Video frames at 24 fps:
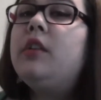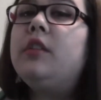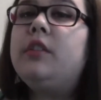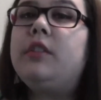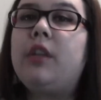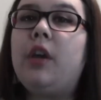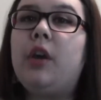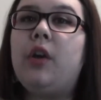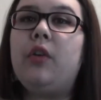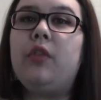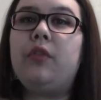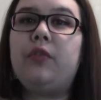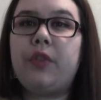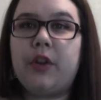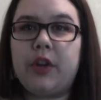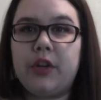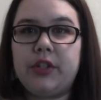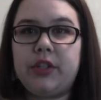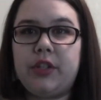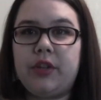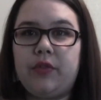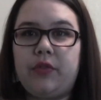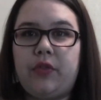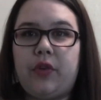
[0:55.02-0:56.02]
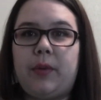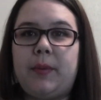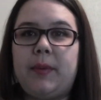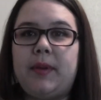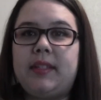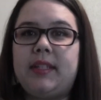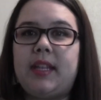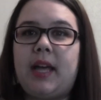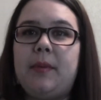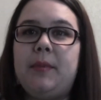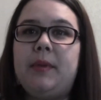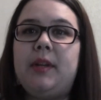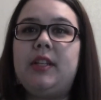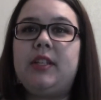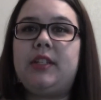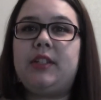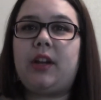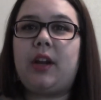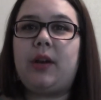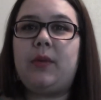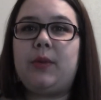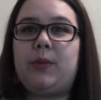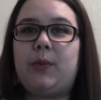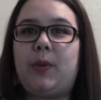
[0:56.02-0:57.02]
So first and foremost, I'm going to
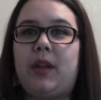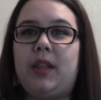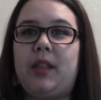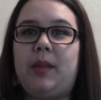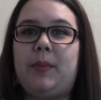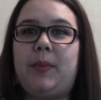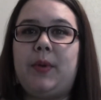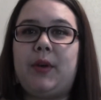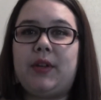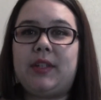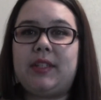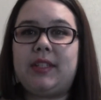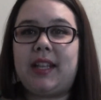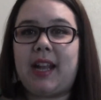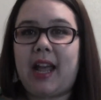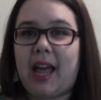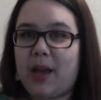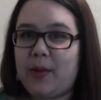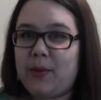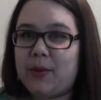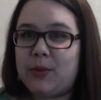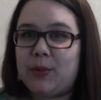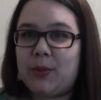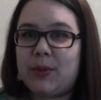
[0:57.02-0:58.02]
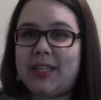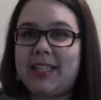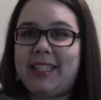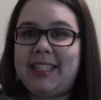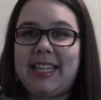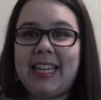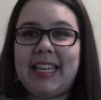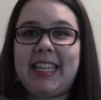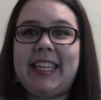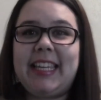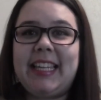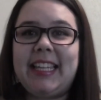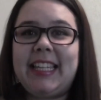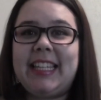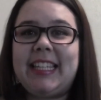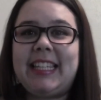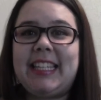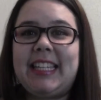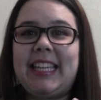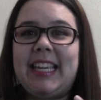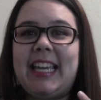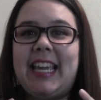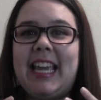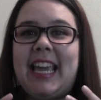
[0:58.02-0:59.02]
start with one of the books that I was
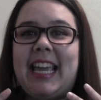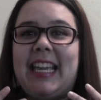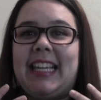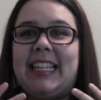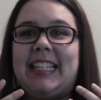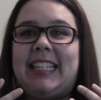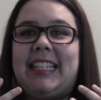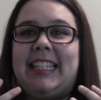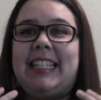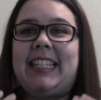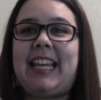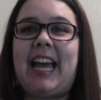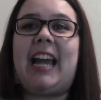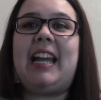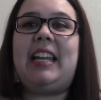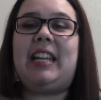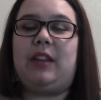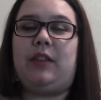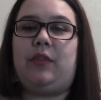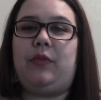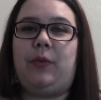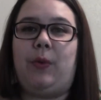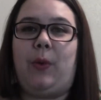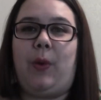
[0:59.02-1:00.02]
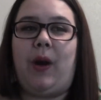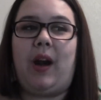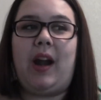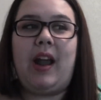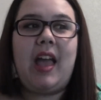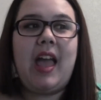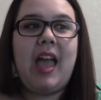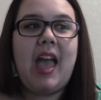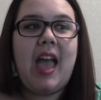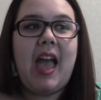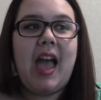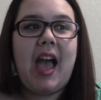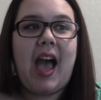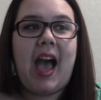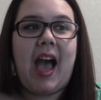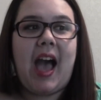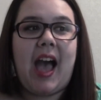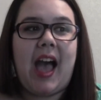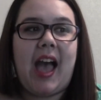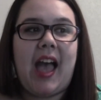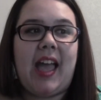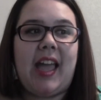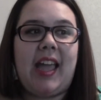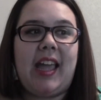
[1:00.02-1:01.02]
ridiculously excited for.
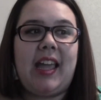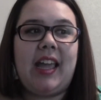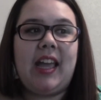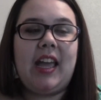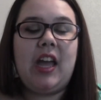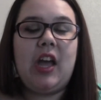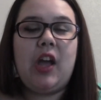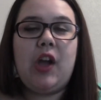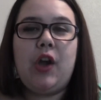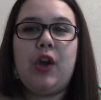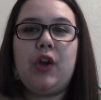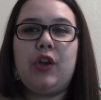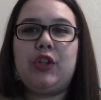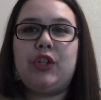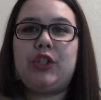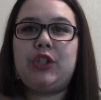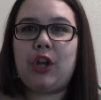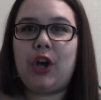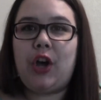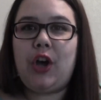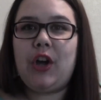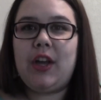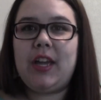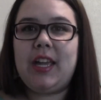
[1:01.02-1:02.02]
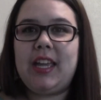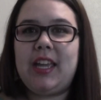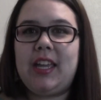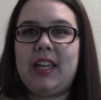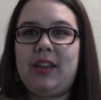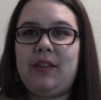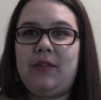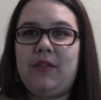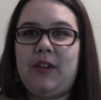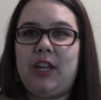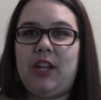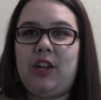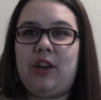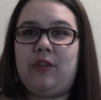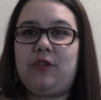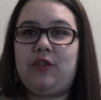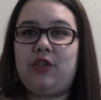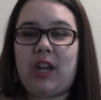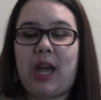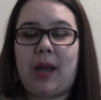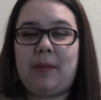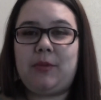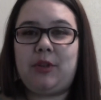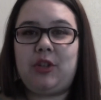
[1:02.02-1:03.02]
I saw it in a video of
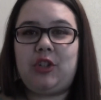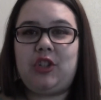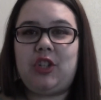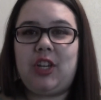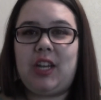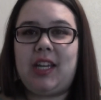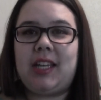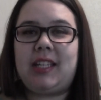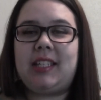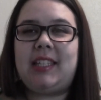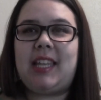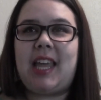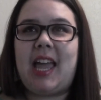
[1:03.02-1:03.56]
Chapter Chicks